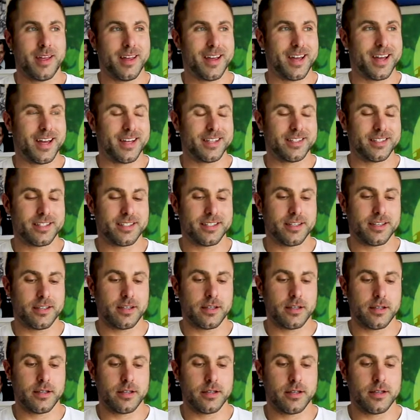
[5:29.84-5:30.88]
And
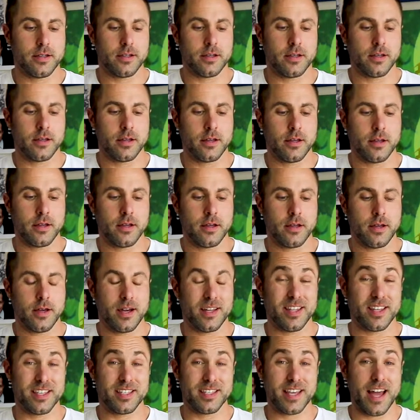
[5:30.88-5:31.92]

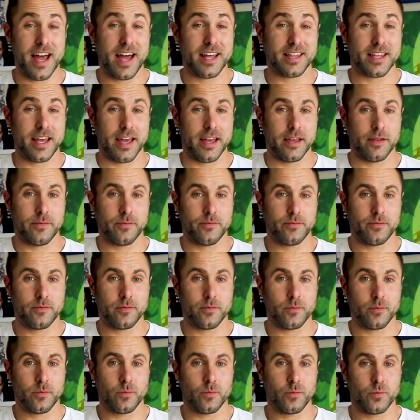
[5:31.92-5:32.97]
the Saturday,
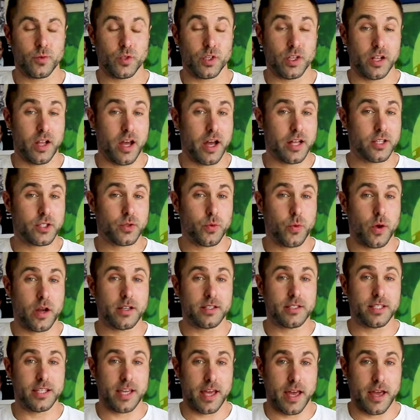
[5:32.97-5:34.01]
July
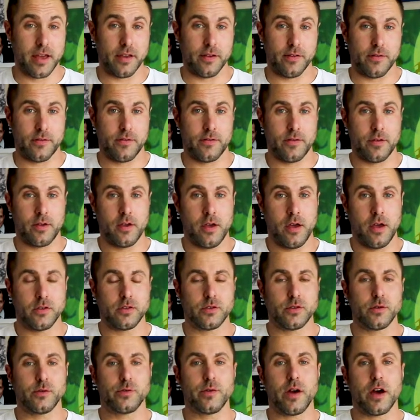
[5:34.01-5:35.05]
28th,
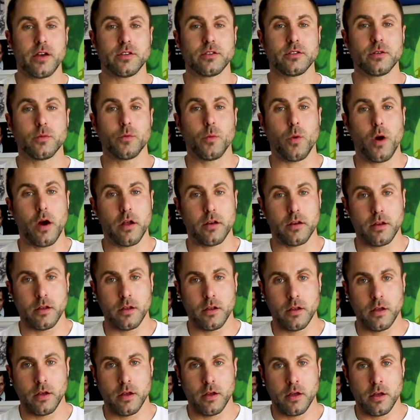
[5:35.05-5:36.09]
2001,
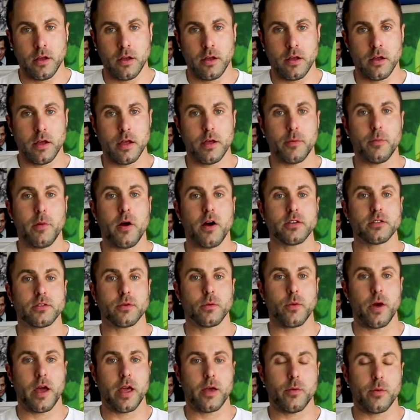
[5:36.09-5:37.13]
he passed
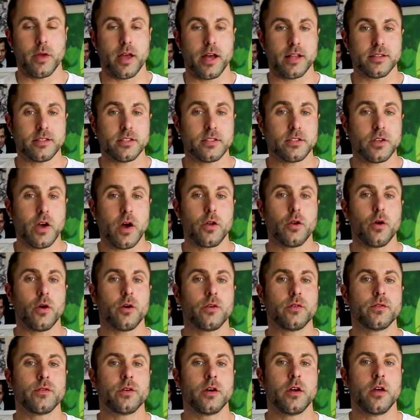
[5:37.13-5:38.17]
away. We had to turn
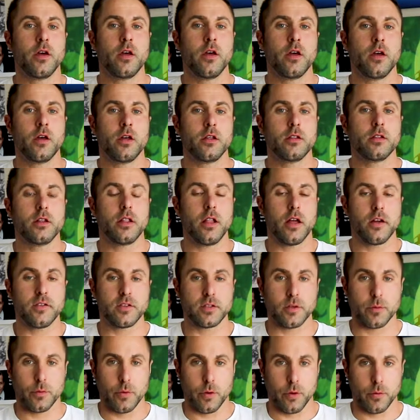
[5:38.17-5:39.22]
off the life
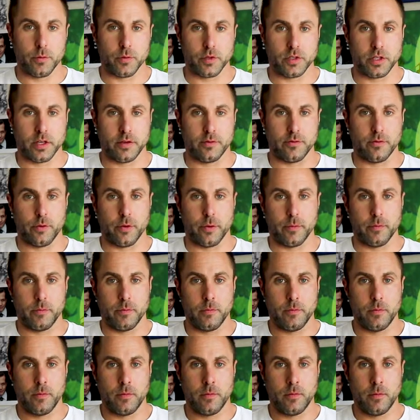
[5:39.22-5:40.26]
support machine for him.
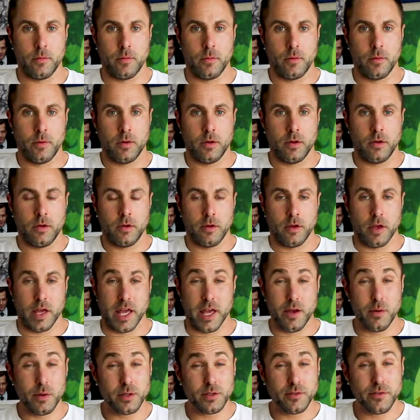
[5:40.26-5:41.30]

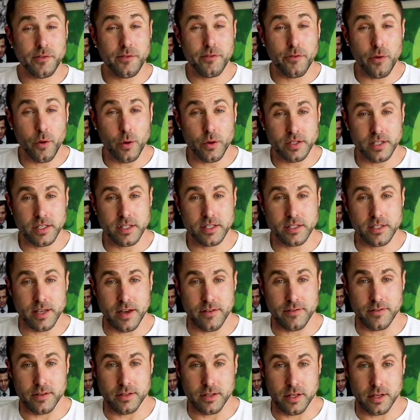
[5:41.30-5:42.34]
He was
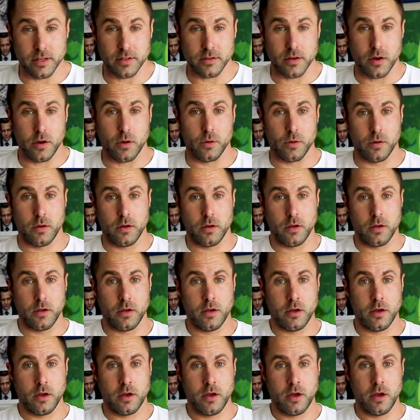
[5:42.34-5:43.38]
47 years old.
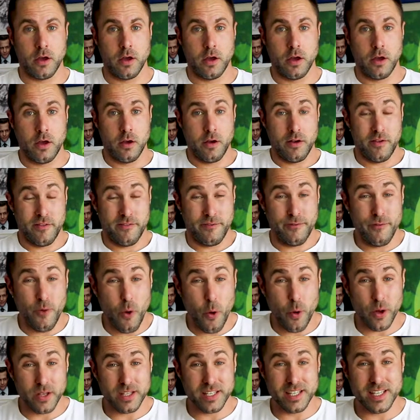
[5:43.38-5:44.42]

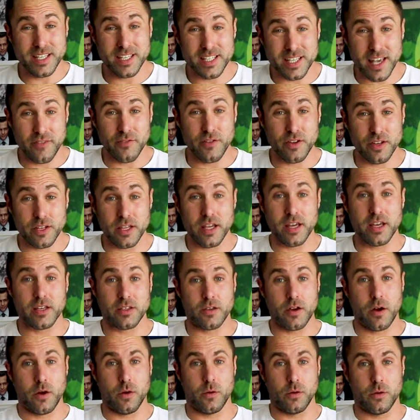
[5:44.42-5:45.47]
47 years
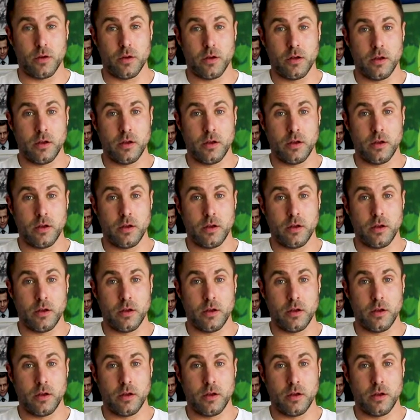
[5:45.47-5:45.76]
old.